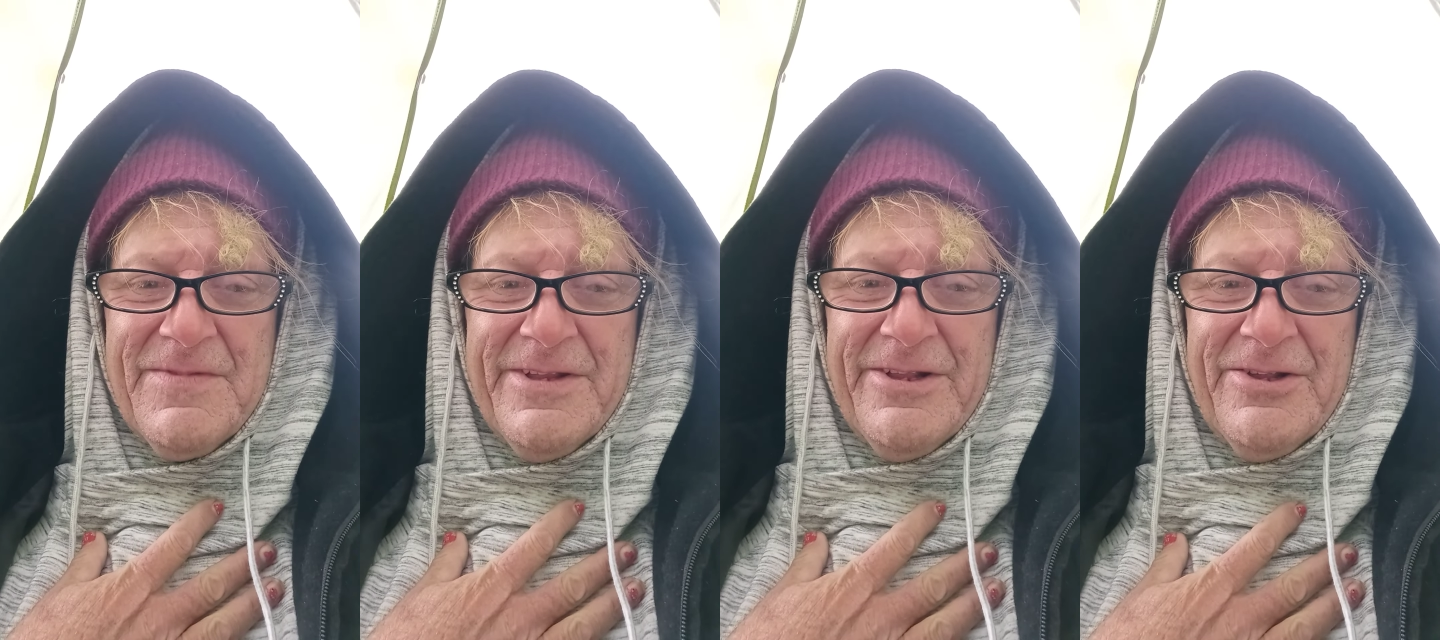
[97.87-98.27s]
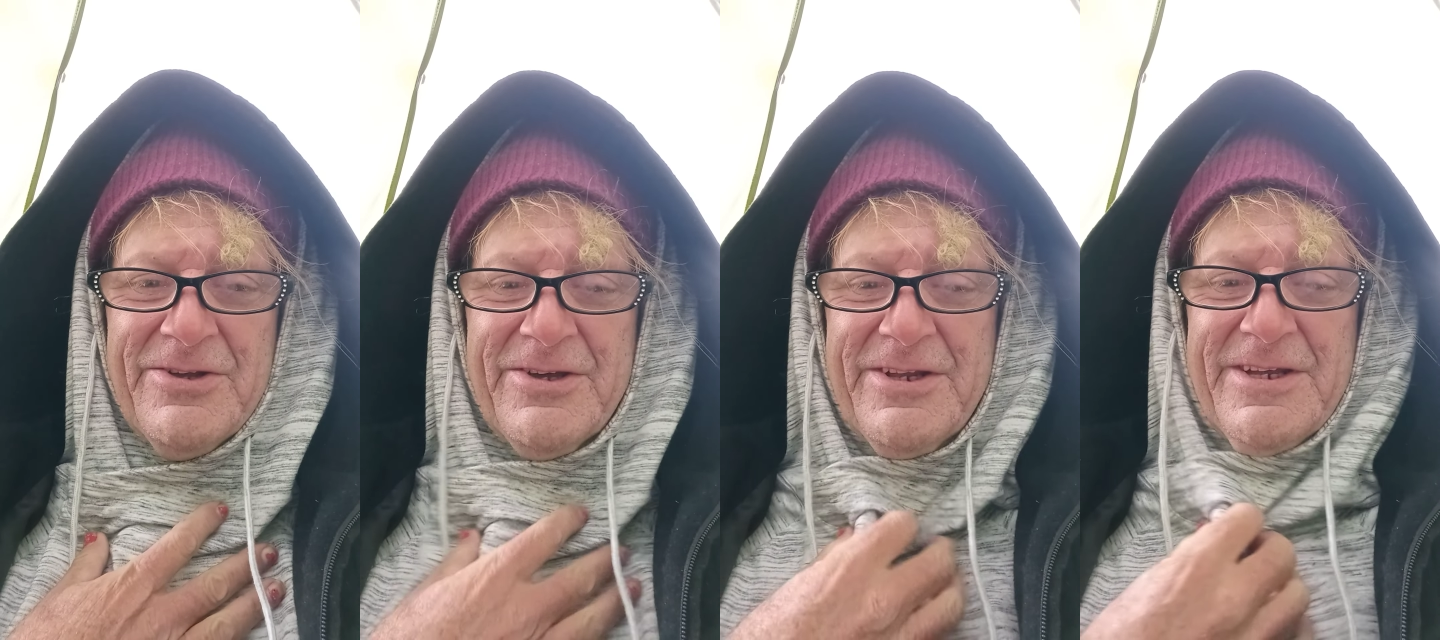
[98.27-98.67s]
little
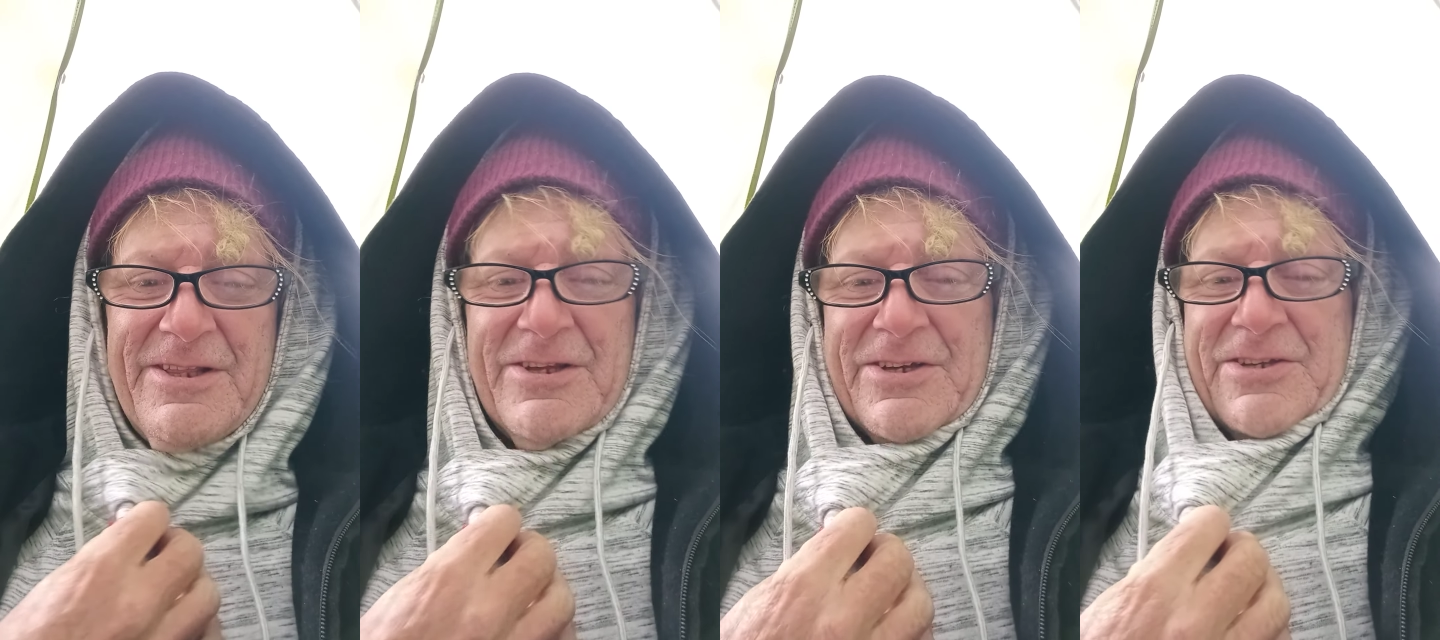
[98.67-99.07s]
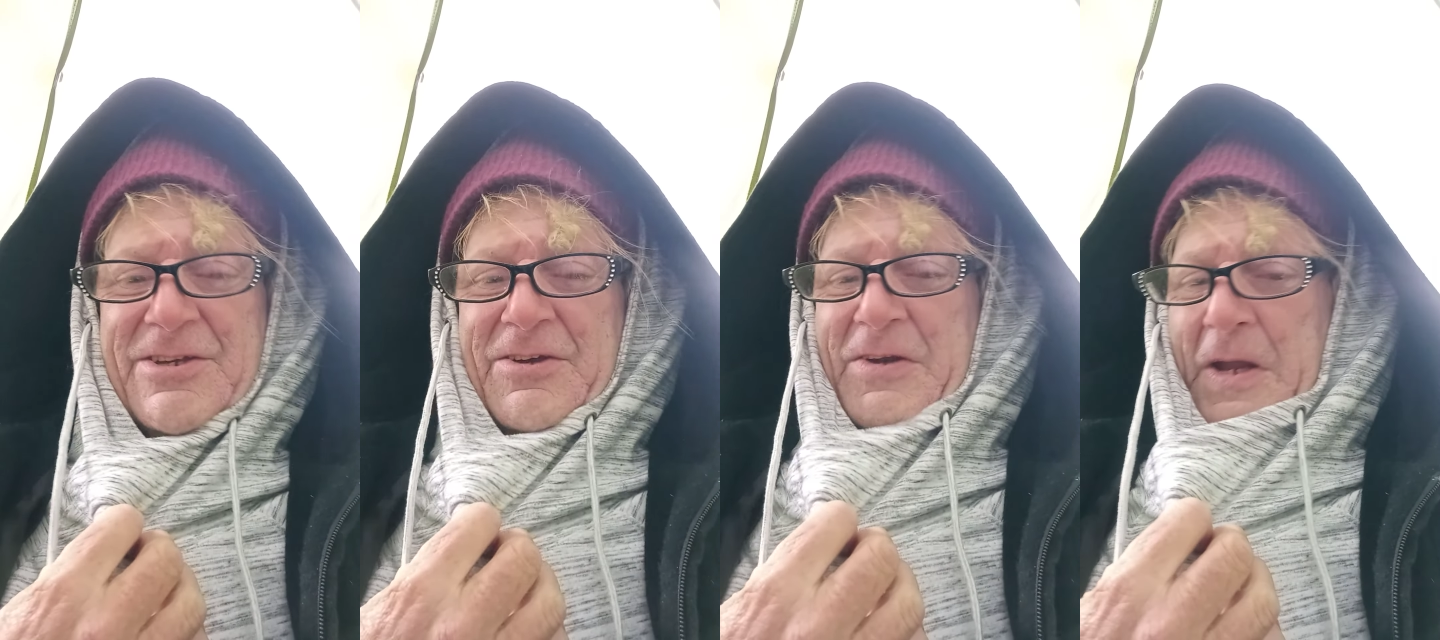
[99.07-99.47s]
hoodie looks
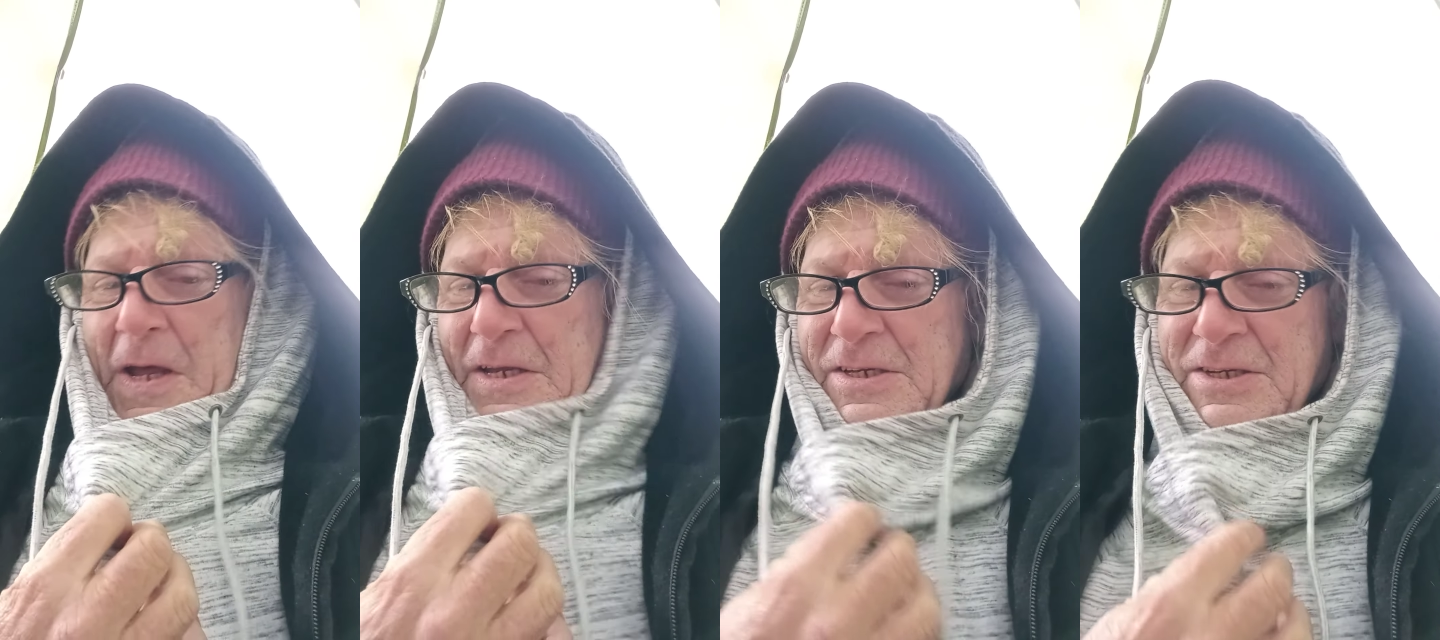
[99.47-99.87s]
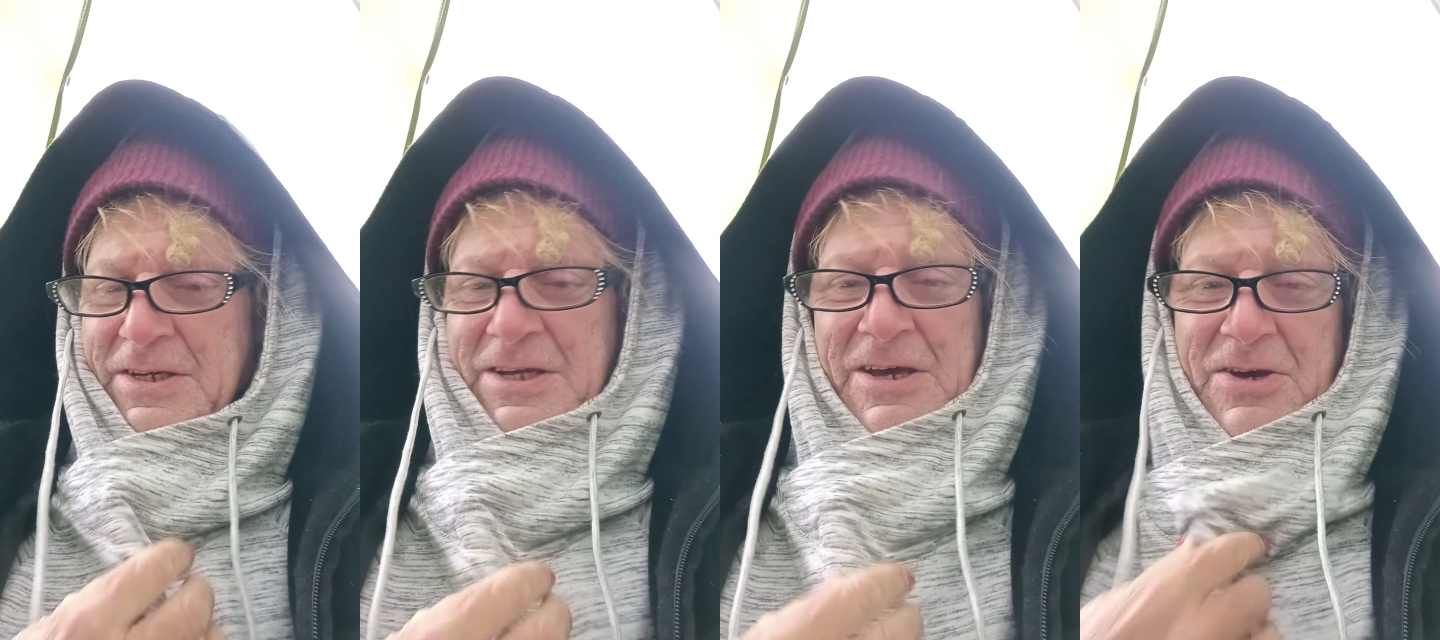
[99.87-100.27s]
so nice
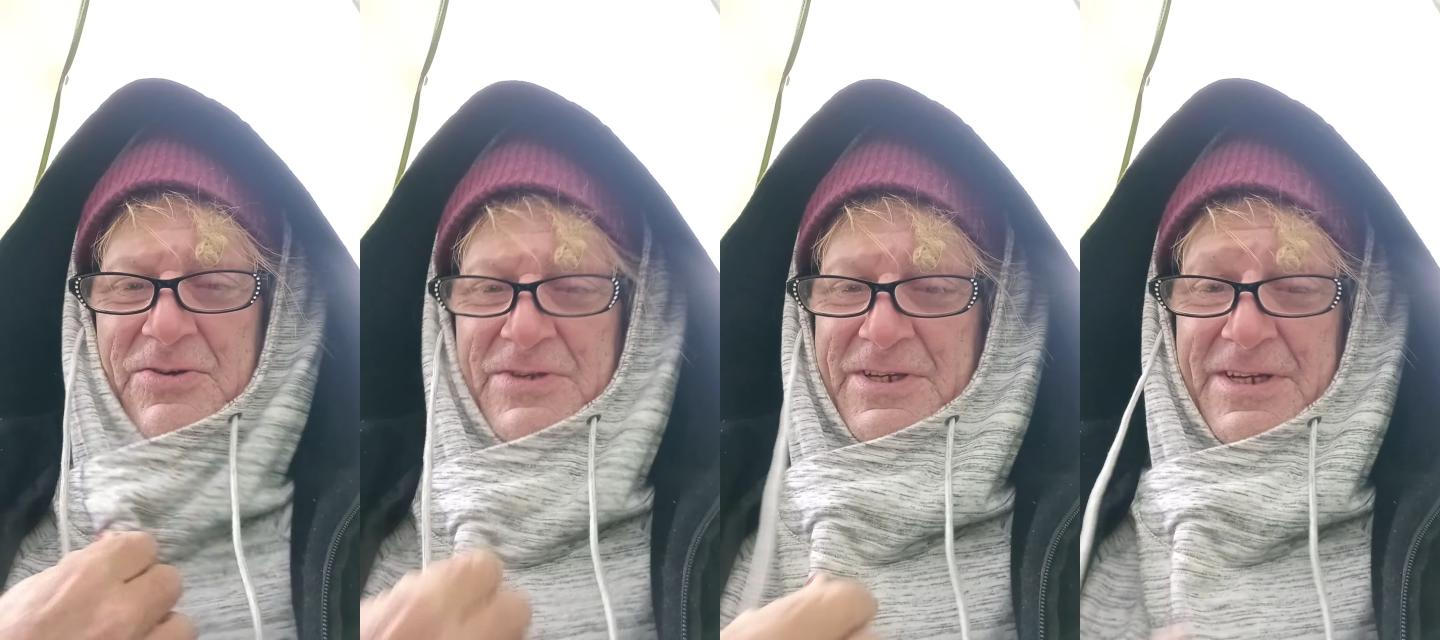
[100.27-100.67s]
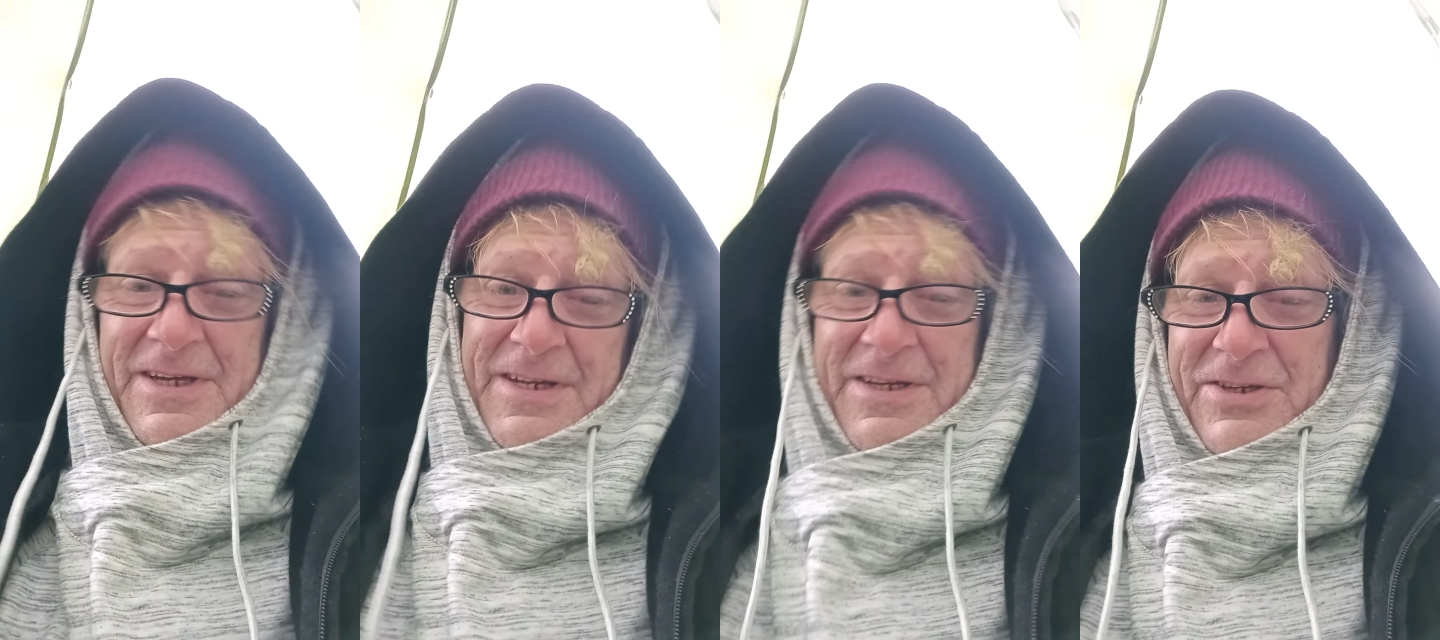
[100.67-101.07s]
and cozy.
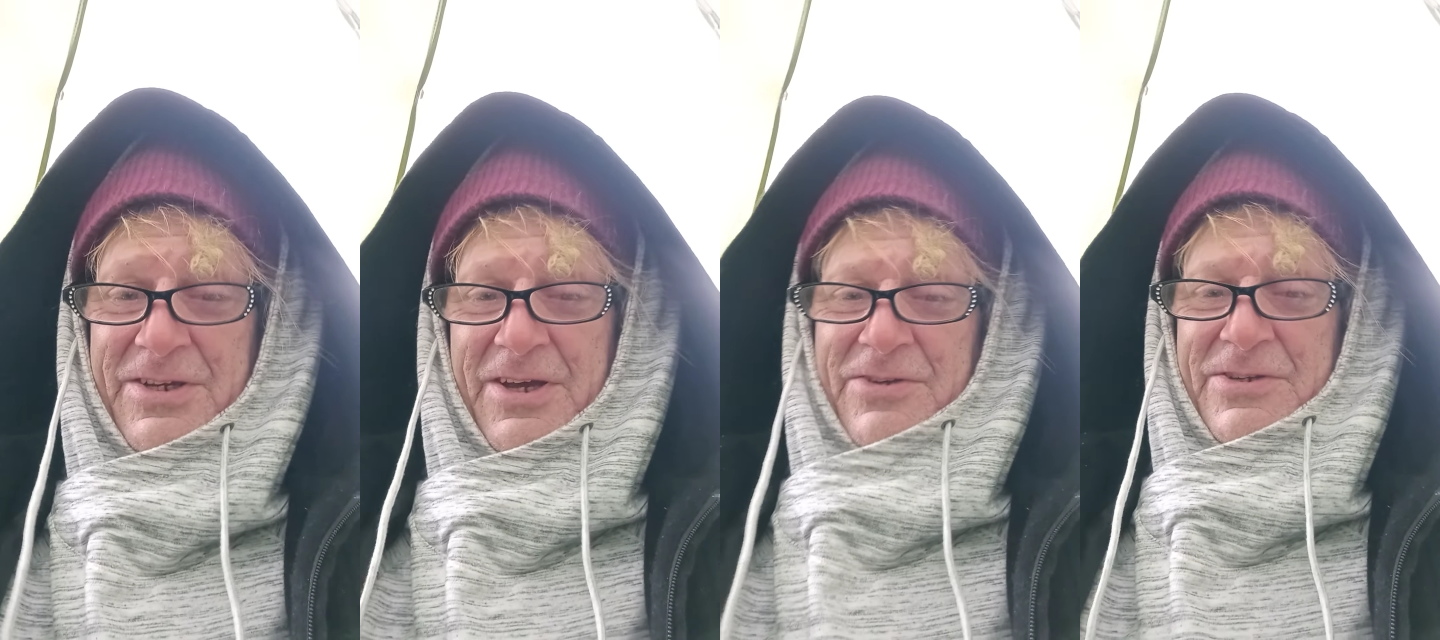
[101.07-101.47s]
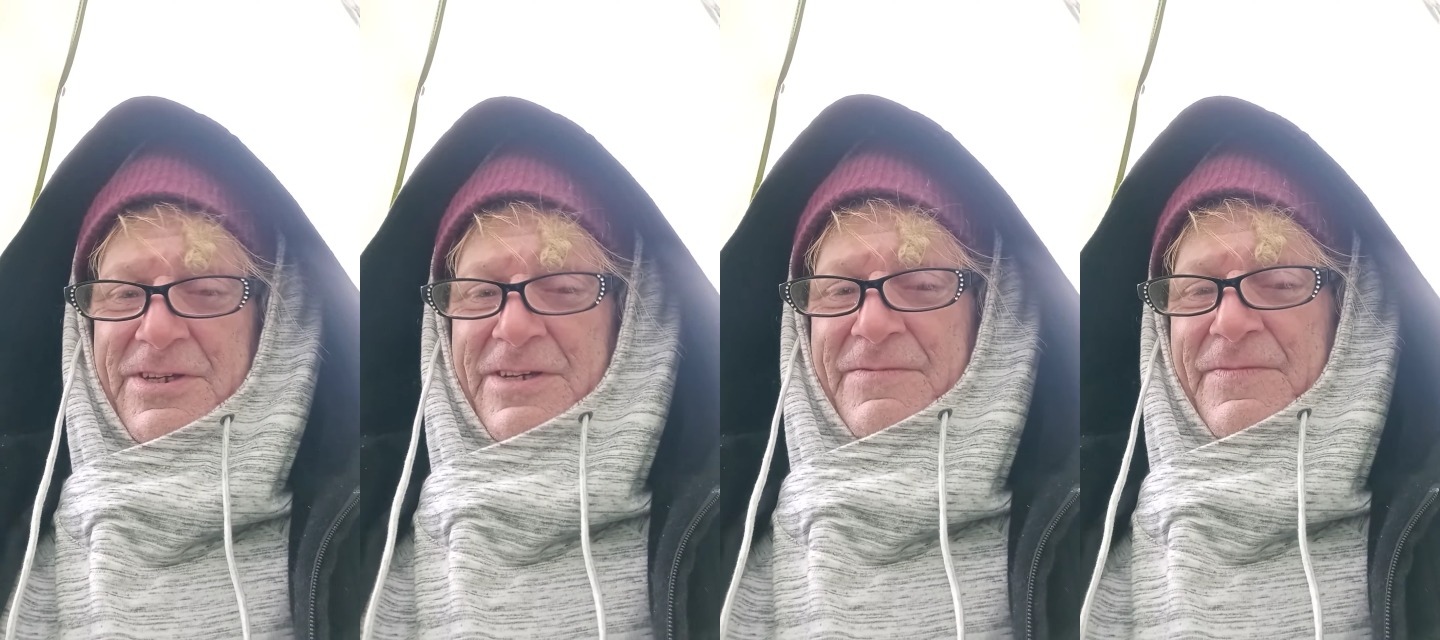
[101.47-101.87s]
It is
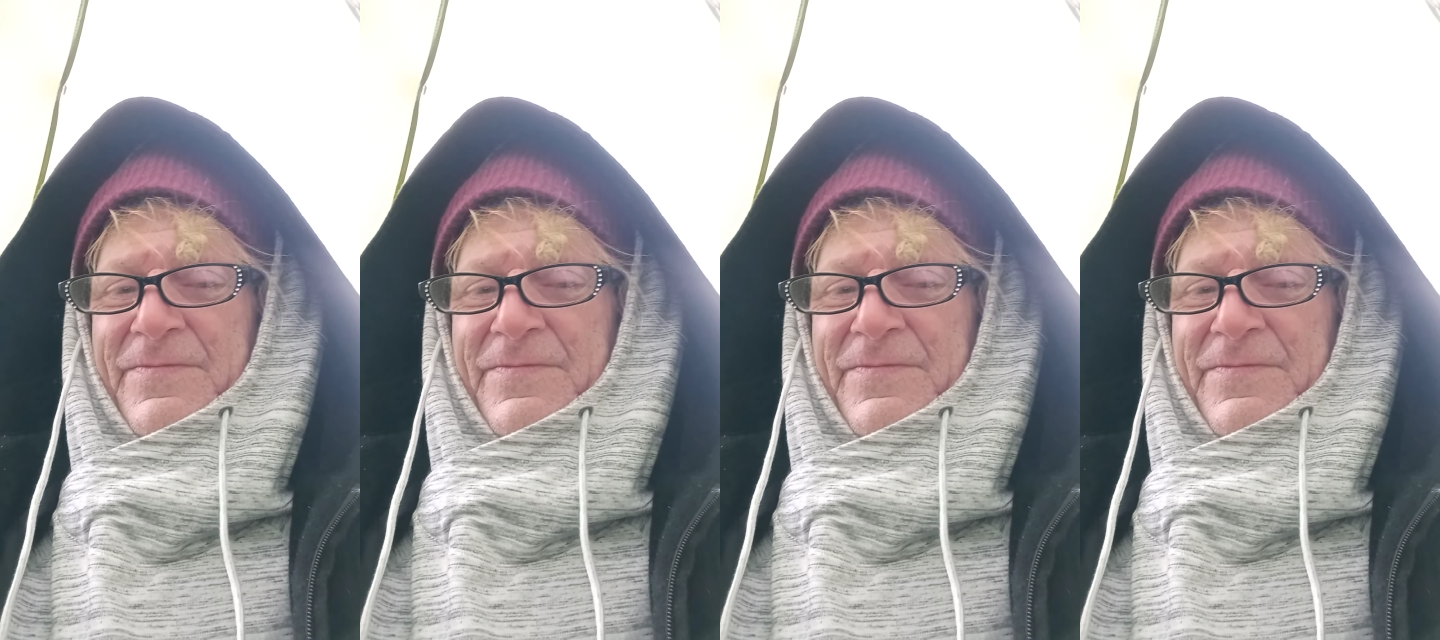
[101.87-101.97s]
cozy.